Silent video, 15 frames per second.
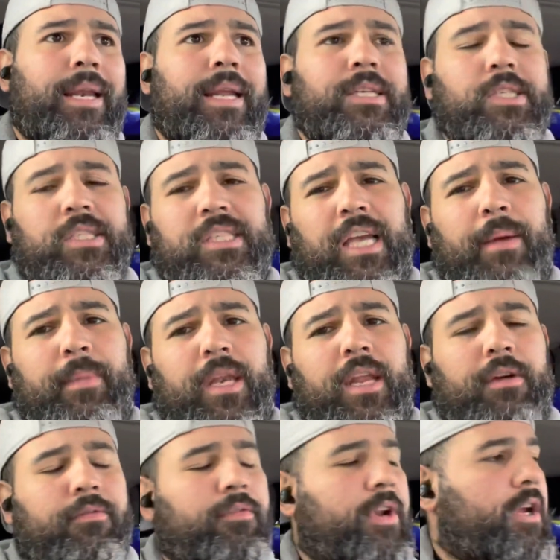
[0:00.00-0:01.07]
Let's just say I'm in
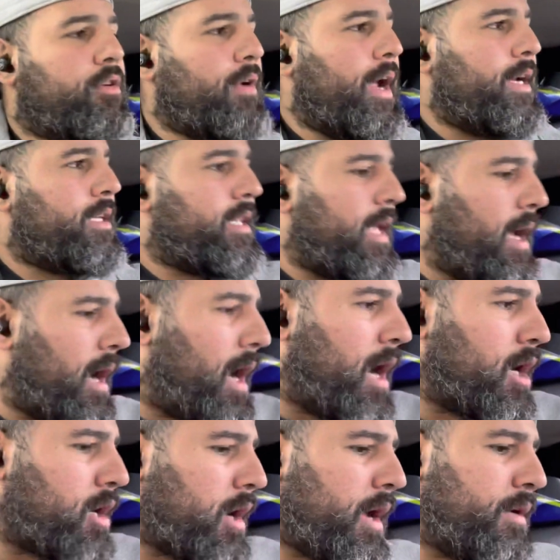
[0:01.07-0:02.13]
there 3 grand. They
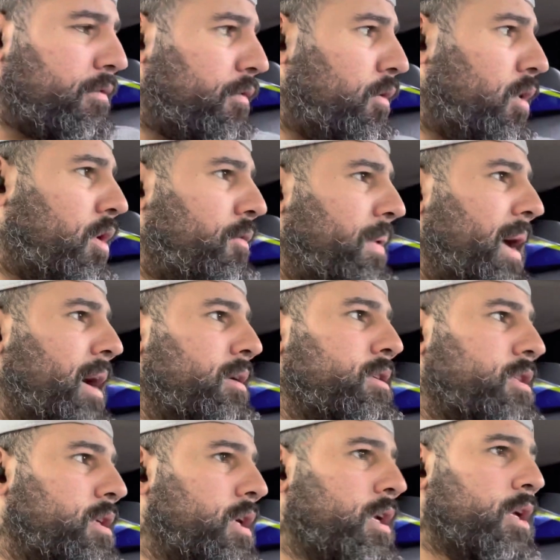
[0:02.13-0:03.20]
are going for
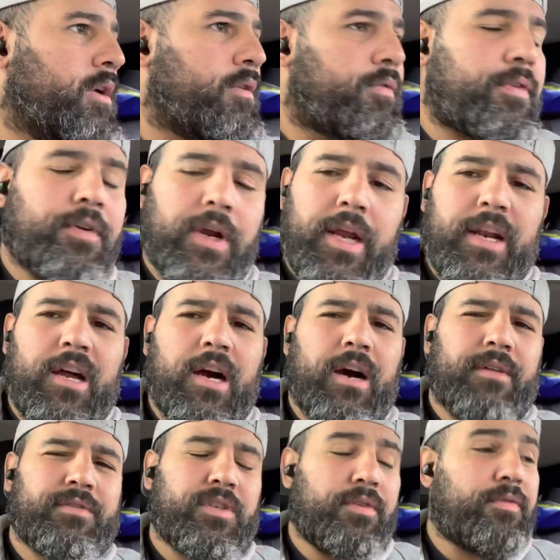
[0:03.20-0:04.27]
around
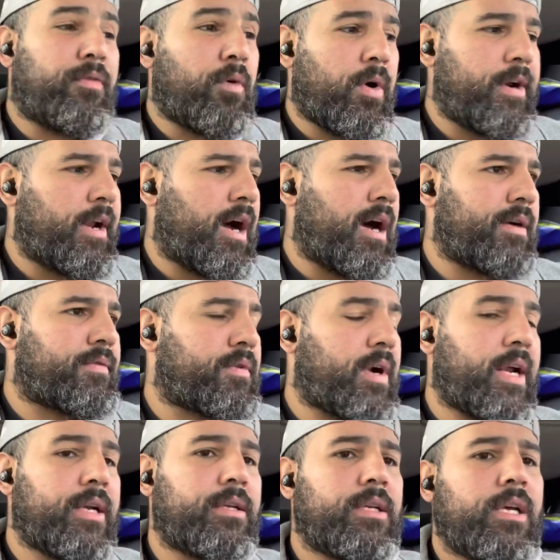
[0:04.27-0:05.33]
3.5 to 4.5
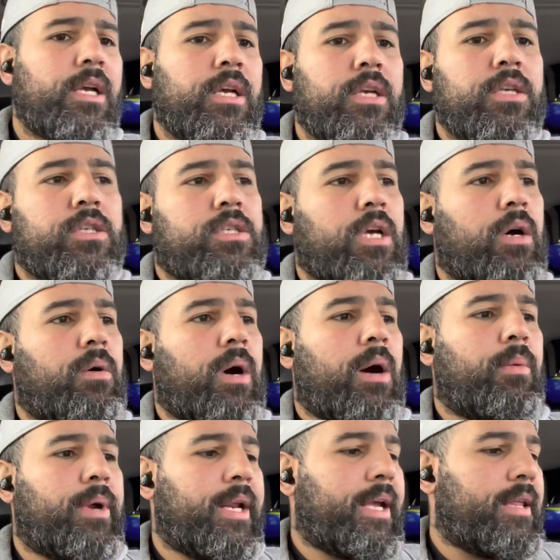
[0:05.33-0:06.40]
grand. So I
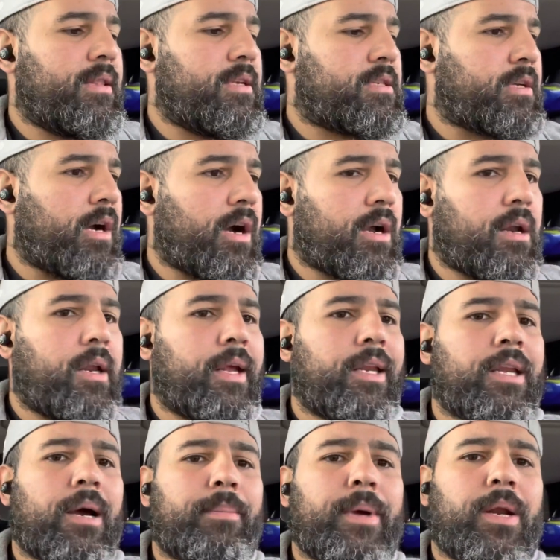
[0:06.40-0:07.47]
want to get this car
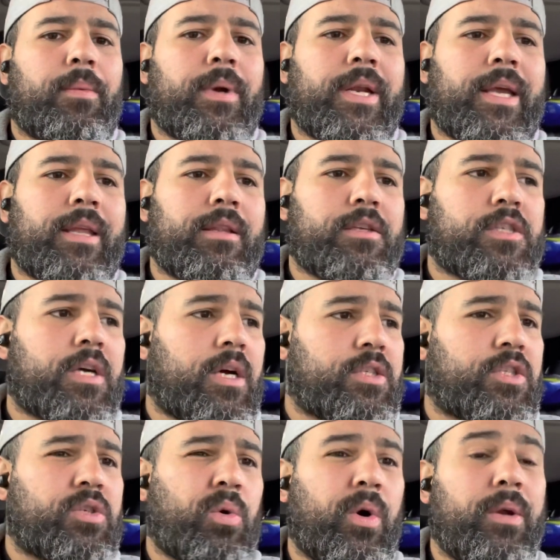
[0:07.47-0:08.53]
cleaned up and I want to get this car
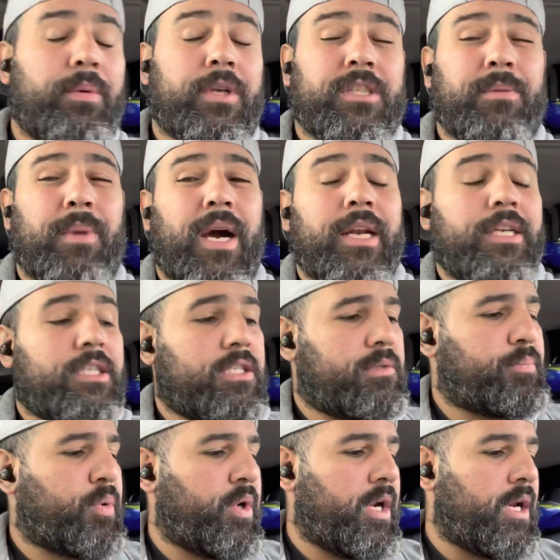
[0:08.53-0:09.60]
sorted because the mileage is
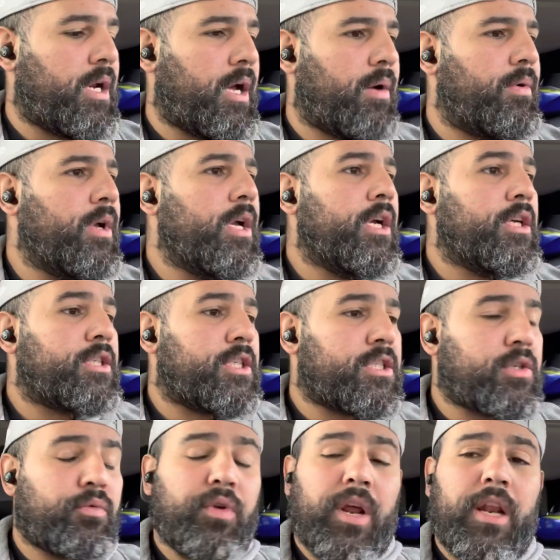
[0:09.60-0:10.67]
pretty low. She's
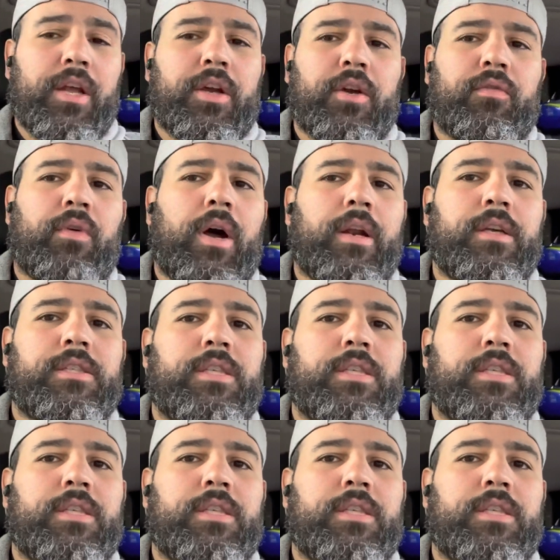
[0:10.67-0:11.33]
a really good runner.